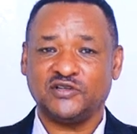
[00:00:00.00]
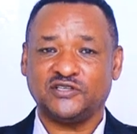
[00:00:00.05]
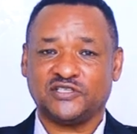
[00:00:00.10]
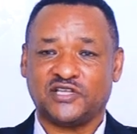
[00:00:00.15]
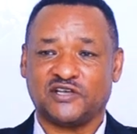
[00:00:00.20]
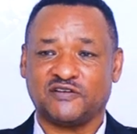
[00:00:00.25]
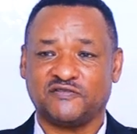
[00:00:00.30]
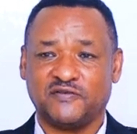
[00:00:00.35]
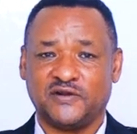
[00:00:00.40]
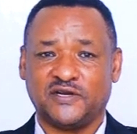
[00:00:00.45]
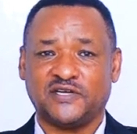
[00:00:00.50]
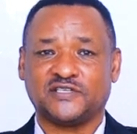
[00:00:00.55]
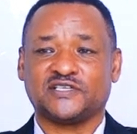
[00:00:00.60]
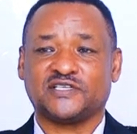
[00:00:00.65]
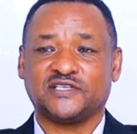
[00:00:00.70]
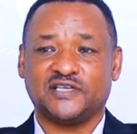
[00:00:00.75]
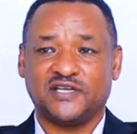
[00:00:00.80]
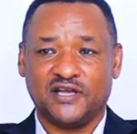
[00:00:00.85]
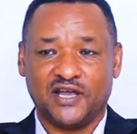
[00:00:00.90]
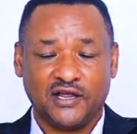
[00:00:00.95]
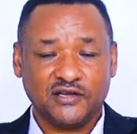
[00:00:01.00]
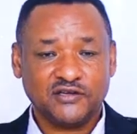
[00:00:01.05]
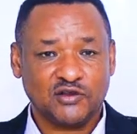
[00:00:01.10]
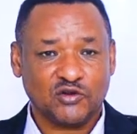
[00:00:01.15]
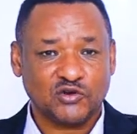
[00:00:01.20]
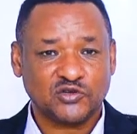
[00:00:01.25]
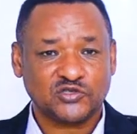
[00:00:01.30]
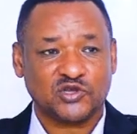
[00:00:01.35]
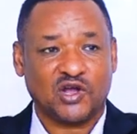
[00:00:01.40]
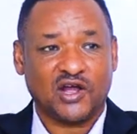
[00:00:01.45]
interferes and
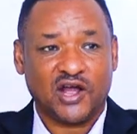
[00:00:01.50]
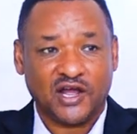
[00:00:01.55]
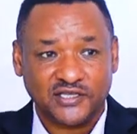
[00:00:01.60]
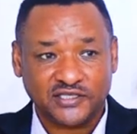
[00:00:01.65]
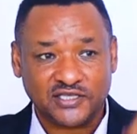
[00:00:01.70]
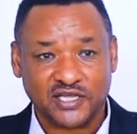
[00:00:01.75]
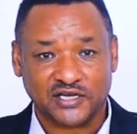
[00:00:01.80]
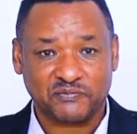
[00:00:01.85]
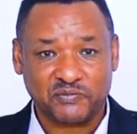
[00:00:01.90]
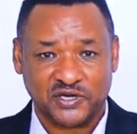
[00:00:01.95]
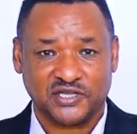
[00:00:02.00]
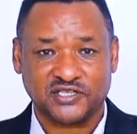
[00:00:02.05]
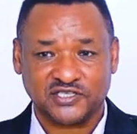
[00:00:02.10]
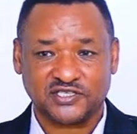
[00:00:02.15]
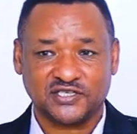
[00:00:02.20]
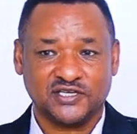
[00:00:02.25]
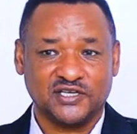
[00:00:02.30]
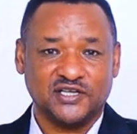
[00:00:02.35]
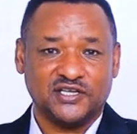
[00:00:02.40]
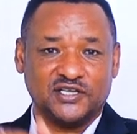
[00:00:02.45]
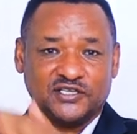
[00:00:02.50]
also interprets